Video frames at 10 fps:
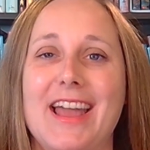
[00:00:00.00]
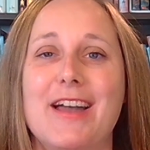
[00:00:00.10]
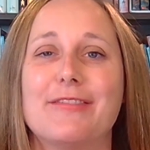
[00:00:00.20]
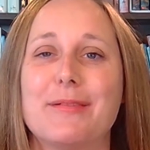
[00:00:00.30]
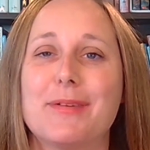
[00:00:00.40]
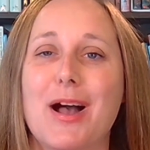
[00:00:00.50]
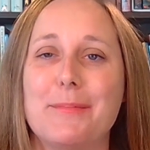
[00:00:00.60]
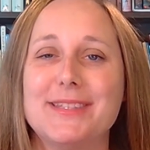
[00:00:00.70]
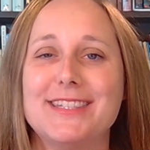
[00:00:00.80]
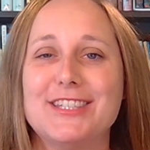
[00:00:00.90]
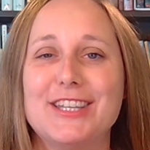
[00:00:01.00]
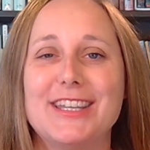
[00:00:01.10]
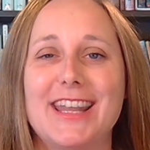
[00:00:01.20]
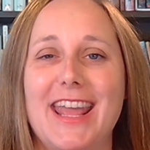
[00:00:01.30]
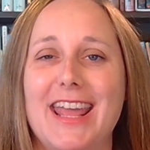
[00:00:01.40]
from composition
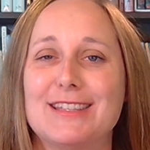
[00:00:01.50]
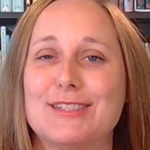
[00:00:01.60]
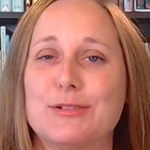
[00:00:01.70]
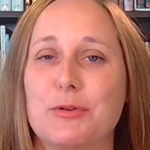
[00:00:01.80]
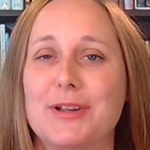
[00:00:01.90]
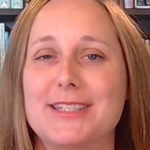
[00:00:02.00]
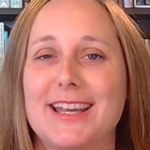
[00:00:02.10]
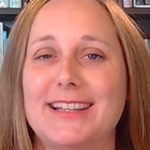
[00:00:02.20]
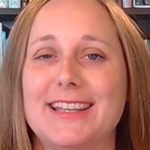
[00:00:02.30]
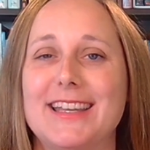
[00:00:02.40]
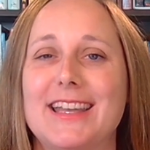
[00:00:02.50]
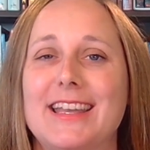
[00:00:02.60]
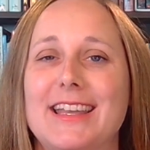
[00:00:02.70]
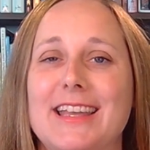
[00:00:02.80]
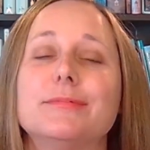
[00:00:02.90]
and storytelling
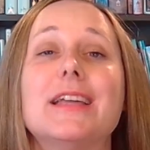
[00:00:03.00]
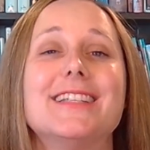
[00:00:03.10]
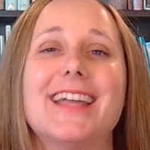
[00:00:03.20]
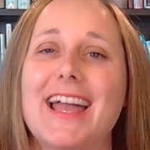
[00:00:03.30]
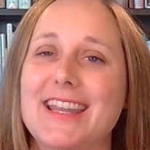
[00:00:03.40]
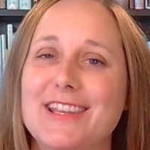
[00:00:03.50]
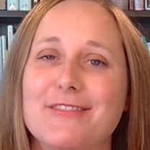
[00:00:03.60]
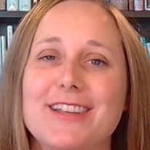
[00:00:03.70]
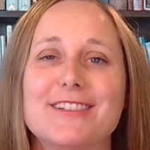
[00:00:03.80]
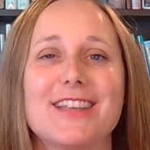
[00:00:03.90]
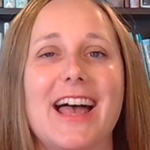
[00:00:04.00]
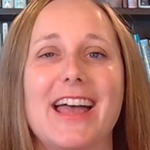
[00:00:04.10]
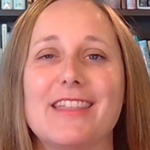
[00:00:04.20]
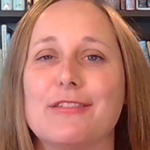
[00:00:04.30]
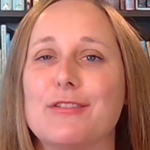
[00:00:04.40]
to guiding your reader's
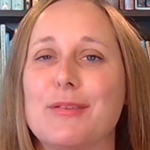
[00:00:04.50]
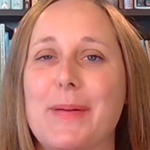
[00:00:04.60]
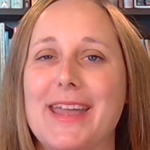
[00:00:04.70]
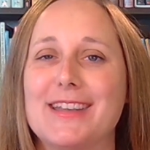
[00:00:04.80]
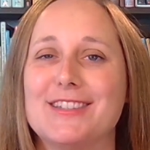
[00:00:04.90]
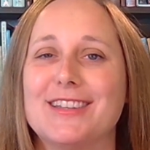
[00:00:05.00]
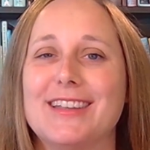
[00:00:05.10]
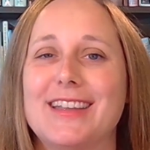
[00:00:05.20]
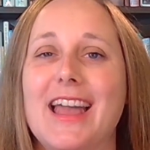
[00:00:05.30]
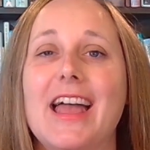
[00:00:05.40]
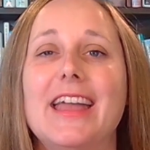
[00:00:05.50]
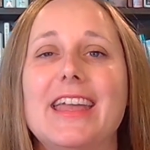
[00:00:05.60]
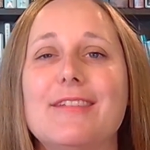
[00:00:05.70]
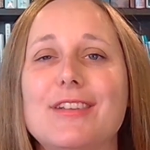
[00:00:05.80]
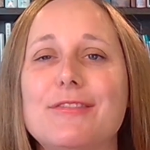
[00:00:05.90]
eye through the page.
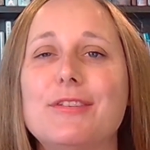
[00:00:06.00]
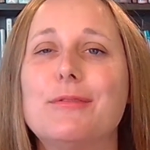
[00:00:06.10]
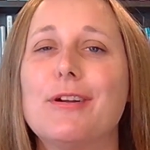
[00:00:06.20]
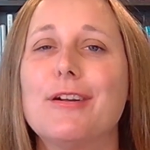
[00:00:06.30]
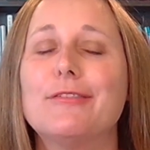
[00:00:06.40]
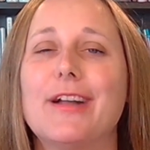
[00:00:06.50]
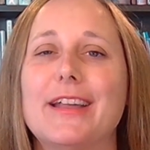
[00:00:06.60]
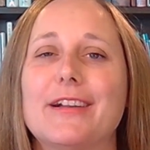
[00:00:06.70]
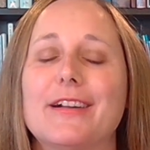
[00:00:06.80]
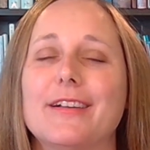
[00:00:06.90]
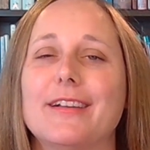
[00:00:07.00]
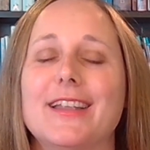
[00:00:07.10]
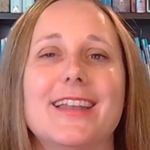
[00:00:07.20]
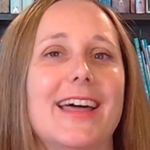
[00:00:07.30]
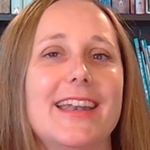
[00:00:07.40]
Even if you are a writer
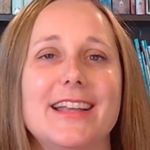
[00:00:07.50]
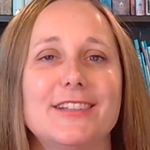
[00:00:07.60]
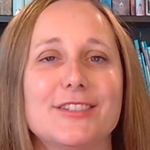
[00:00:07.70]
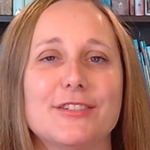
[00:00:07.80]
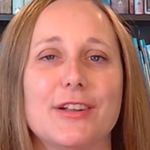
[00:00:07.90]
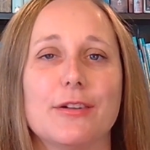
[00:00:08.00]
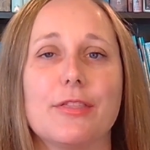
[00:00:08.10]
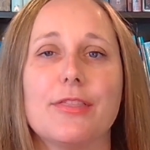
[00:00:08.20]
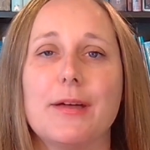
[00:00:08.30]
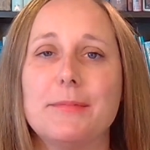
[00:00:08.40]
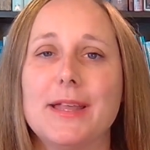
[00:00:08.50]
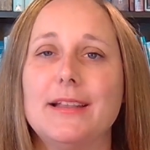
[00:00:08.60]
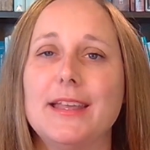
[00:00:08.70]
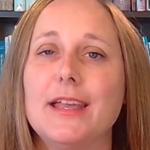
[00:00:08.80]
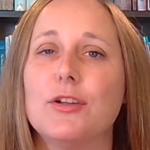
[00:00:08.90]
and not an illustrator,
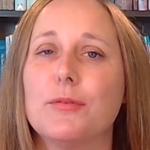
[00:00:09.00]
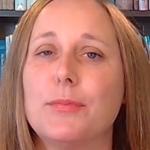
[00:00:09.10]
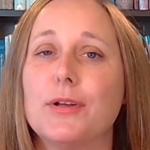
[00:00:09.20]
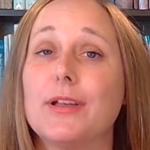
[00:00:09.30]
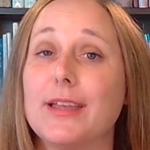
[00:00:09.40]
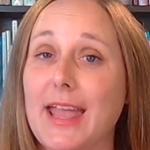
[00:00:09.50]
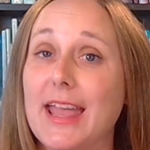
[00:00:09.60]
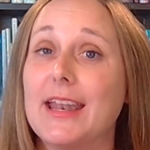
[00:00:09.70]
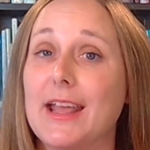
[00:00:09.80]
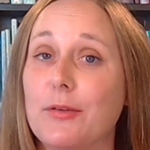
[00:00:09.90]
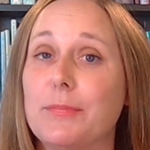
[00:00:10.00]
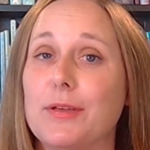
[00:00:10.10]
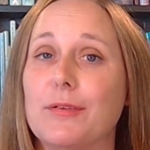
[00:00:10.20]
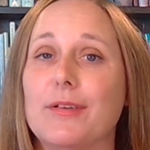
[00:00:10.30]
thumbnailing your book can help you.